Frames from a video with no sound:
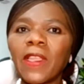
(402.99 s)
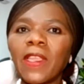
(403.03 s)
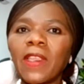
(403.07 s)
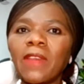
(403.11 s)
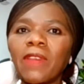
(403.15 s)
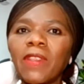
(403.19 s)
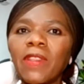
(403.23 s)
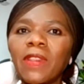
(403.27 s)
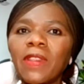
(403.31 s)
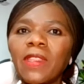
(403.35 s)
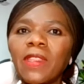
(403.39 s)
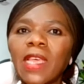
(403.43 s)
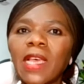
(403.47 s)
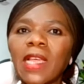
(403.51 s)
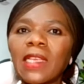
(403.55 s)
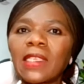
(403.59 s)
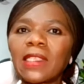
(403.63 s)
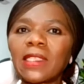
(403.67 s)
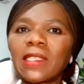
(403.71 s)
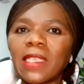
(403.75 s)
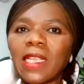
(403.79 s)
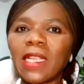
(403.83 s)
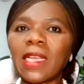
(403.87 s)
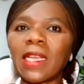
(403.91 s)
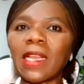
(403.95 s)
Even
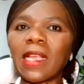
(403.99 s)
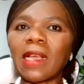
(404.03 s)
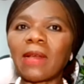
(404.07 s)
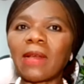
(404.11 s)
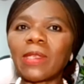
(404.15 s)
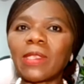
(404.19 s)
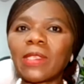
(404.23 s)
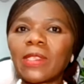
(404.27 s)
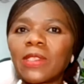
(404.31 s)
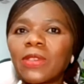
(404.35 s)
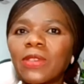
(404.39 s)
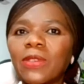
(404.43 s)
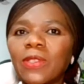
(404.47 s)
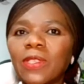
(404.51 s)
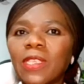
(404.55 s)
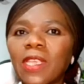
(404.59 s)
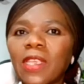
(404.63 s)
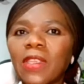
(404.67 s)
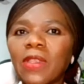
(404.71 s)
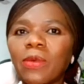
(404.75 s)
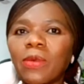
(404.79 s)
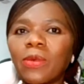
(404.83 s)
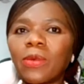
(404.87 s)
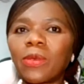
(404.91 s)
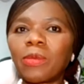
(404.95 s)
that allowance to
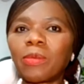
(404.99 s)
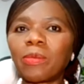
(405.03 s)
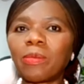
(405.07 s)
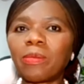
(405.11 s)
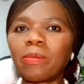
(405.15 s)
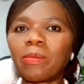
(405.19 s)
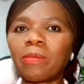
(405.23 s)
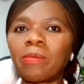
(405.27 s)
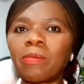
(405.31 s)
say you could